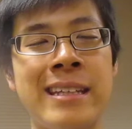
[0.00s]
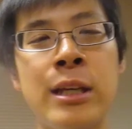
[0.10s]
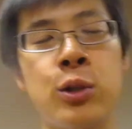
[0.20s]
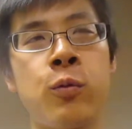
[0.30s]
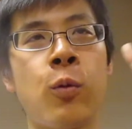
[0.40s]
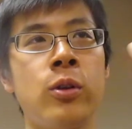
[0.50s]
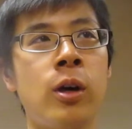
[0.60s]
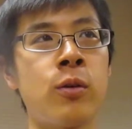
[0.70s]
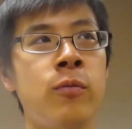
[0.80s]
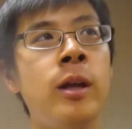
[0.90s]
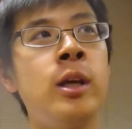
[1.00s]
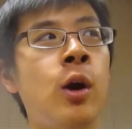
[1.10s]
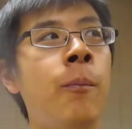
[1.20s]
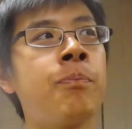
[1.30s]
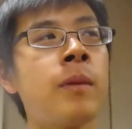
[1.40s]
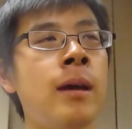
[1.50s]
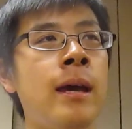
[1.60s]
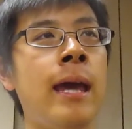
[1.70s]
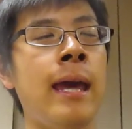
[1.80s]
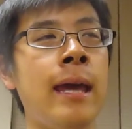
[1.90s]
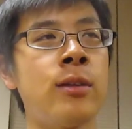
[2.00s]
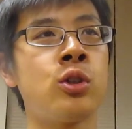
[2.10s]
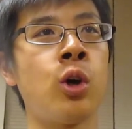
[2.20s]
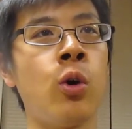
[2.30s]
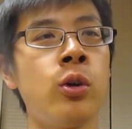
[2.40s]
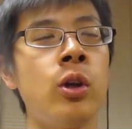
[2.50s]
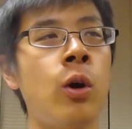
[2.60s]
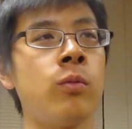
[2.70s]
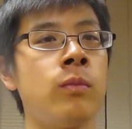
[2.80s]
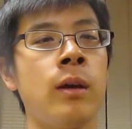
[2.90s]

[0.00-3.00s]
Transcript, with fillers: issue for another video. And so, you know,